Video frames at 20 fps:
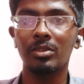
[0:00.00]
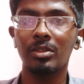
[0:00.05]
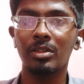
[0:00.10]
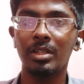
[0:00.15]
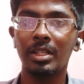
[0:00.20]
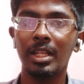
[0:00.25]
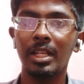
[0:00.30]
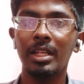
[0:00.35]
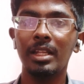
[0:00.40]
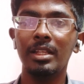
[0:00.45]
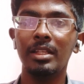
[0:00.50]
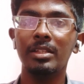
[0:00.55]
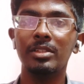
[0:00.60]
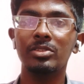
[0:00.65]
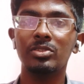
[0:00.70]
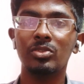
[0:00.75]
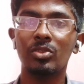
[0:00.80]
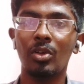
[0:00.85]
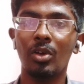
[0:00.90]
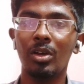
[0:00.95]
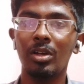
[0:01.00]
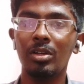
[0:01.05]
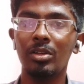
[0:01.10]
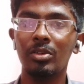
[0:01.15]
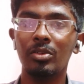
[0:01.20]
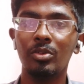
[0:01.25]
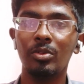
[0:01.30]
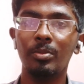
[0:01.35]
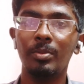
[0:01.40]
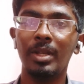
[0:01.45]
really strong
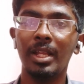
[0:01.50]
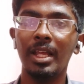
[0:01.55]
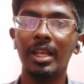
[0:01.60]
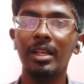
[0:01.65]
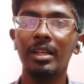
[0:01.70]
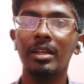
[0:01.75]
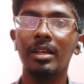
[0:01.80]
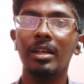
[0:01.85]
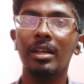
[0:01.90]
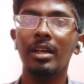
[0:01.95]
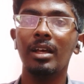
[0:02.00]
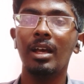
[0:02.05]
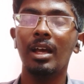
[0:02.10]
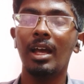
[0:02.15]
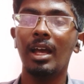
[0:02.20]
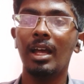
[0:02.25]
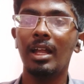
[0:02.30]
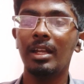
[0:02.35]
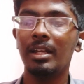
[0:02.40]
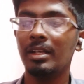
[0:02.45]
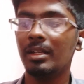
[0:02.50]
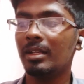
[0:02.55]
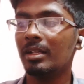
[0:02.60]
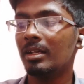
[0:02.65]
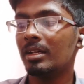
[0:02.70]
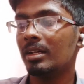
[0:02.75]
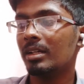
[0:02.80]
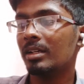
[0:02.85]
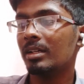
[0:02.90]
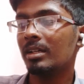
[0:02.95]
to break. And
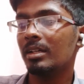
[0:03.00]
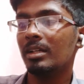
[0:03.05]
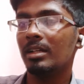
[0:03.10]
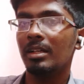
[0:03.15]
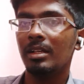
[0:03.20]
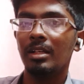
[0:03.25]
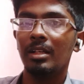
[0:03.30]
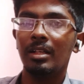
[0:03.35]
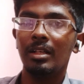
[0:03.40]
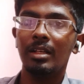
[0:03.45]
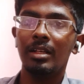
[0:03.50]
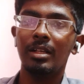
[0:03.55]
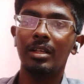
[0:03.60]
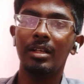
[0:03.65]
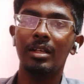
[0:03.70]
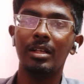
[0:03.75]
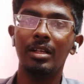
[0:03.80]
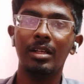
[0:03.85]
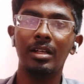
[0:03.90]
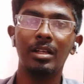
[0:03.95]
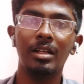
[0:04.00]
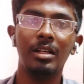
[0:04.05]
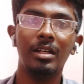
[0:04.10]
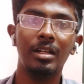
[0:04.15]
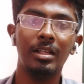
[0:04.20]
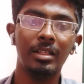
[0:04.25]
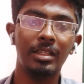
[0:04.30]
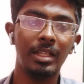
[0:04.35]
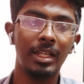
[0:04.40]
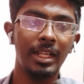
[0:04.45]

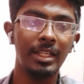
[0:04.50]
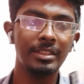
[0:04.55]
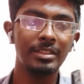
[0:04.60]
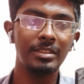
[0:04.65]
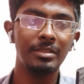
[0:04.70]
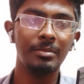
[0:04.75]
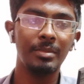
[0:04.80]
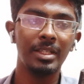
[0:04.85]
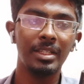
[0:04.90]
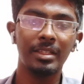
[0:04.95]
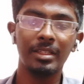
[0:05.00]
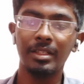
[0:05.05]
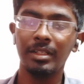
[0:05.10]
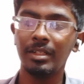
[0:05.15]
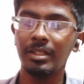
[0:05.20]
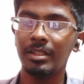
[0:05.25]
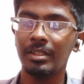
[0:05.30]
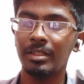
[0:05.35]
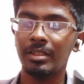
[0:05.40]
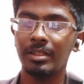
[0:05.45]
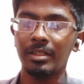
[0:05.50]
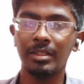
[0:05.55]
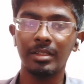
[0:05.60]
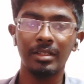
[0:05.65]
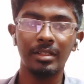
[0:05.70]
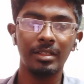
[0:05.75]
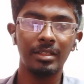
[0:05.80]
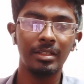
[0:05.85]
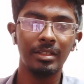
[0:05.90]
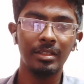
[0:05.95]
the next method
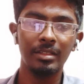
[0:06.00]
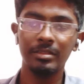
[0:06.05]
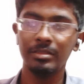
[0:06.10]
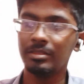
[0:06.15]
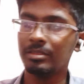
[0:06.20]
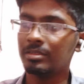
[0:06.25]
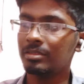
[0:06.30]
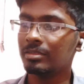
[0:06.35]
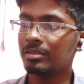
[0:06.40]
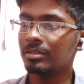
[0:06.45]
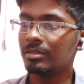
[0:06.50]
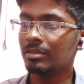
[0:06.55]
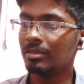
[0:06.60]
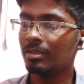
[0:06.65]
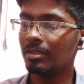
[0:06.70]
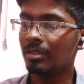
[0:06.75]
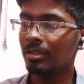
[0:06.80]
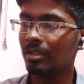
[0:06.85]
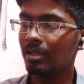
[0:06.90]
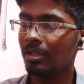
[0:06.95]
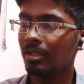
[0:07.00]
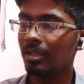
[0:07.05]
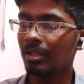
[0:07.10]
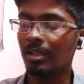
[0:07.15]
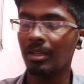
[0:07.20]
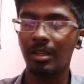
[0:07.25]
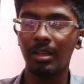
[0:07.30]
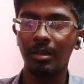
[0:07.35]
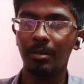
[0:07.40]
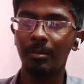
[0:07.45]
is
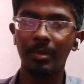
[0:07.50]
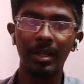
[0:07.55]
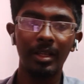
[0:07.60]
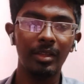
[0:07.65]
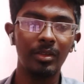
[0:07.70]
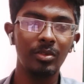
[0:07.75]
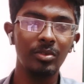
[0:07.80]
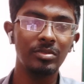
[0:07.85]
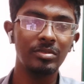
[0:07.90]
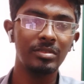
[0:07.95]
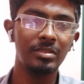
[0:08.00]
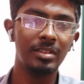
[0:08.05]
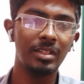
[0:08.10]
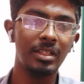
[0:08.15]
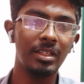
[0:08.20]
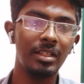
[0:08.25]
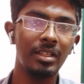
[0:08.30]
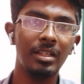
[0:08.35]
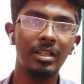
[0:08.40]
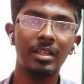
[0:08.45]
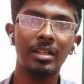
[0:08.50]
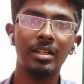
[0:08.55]
by using